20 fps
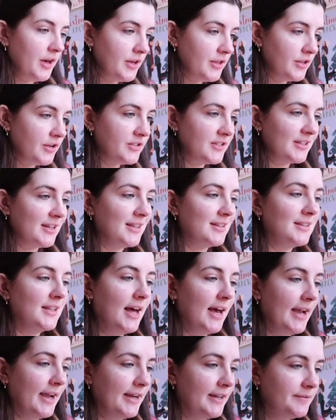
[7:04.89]
there's like a
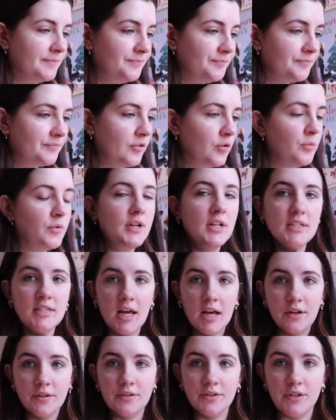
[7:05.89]
line when it
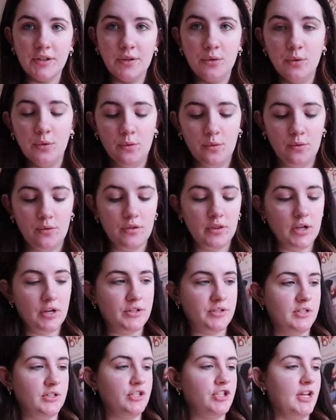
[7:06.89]
tells you
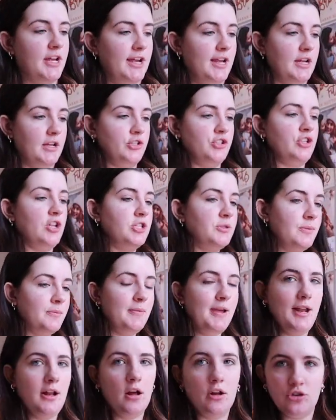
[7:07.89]
there's a change that's been
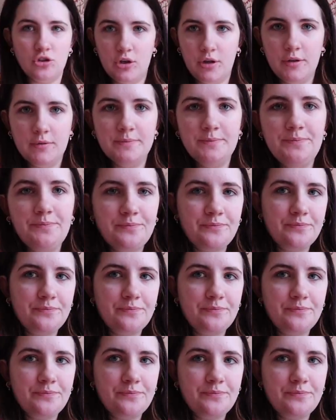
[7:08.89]
made. I'll show you.